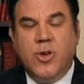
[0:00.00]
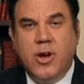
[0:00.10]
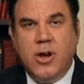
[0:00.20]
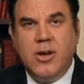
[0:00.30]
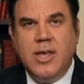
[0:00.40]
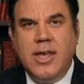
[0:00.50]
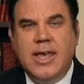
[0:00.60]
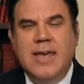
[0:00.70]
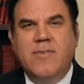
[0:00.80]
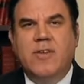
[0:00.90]
Third,
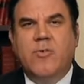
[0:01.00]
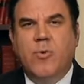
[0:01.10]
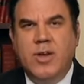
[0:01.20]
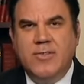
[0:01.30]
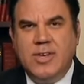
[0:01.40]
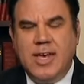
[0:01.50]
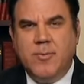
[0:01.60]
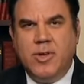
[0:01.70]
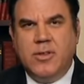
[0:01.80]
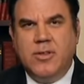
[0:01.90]
even if it was a
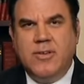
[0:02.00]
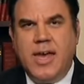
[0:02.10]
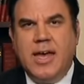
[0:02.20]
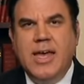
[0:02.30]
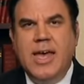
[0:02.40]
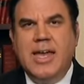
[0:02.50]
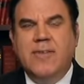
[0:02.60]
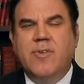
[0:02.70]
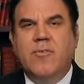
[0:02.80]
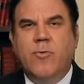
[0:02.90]
chemical attack,
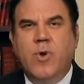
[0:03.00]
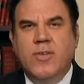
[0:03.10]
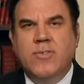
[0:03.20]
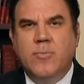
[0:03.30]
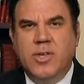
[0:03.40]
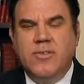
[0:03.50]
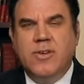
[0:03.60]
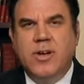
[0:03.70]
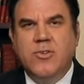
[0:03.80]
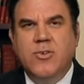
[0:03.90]
and even if it was the
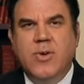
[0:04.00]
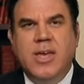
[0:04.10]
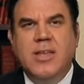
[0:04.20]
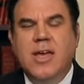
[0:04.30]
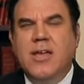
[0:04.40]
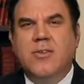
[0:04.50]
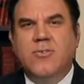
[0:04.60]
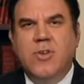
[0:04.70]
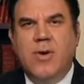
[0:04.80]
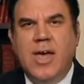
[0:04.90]
military doing it,
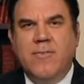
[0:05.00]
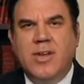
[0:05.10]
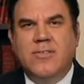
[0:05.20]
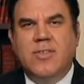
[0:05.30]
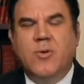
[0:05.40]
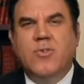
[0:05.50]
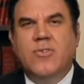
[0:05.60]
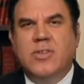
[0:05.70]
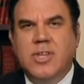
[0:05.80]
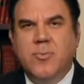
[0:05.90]
there's no evidence that it was
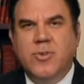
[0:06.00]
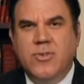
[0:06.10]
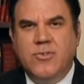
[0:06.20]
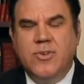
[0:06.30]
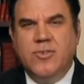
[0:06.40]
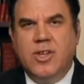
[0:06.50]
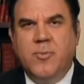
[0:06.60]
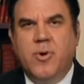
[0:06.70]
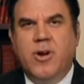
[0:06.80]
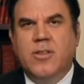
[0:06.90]
a deliberate decision on
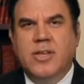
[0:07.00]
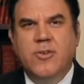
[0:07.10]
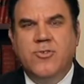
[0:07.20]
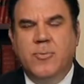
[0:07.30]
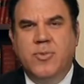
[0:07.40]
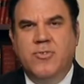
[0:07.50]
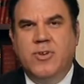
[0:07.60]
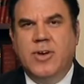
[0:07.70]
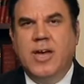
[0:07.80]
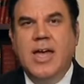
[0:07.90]
the part of the leadership in
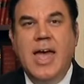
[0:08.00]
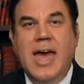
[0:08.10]
Syria.